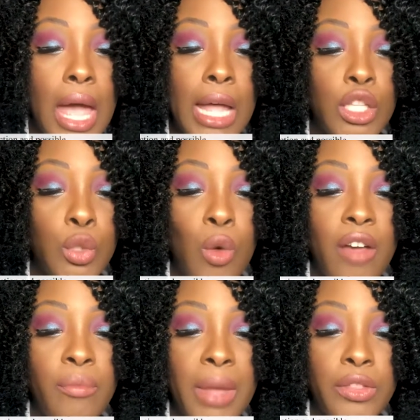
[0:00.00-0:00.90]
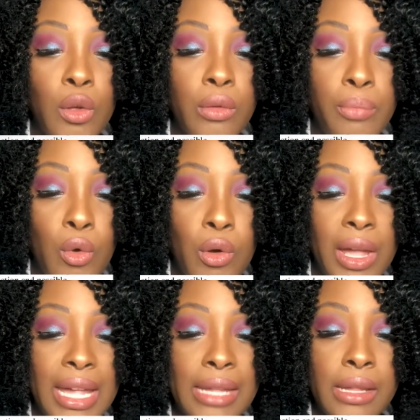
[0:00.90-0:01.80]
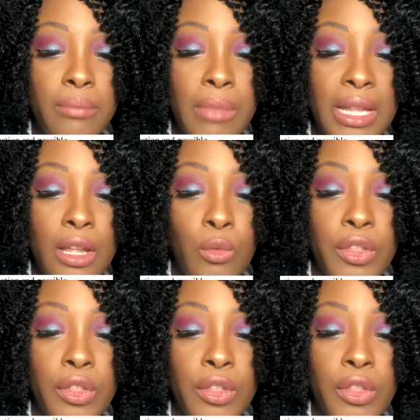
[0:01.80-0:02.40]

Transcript: A 12 month old boy is admitted